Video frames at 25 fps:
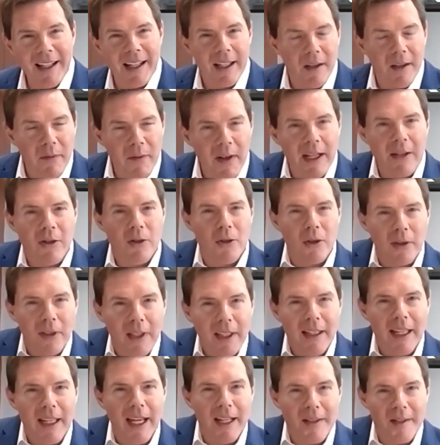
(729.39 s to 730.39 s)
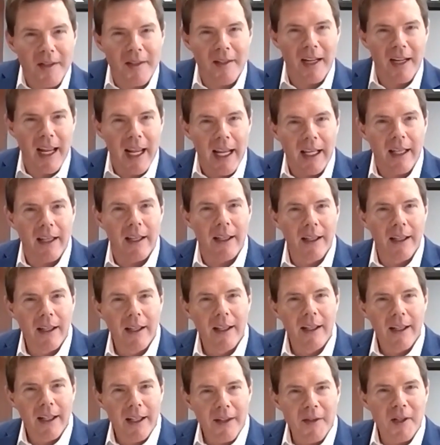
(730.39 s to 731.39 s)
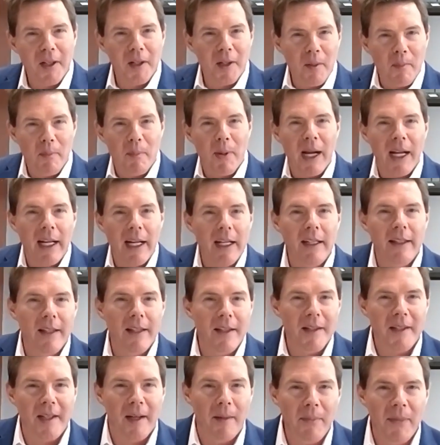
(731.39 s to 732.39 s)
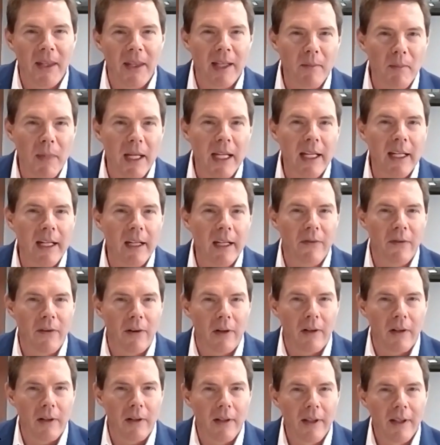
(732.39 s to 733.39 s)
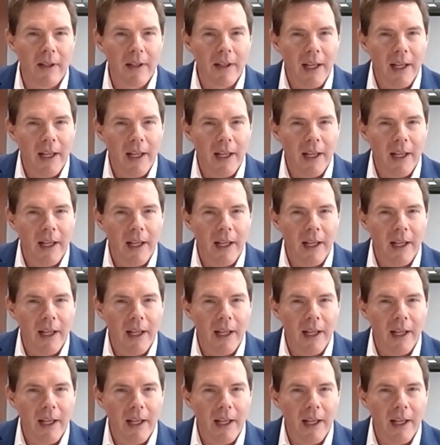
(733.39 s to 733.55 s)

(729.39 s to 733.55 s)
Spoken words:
And eventually that snake is going to bite into something meaningful.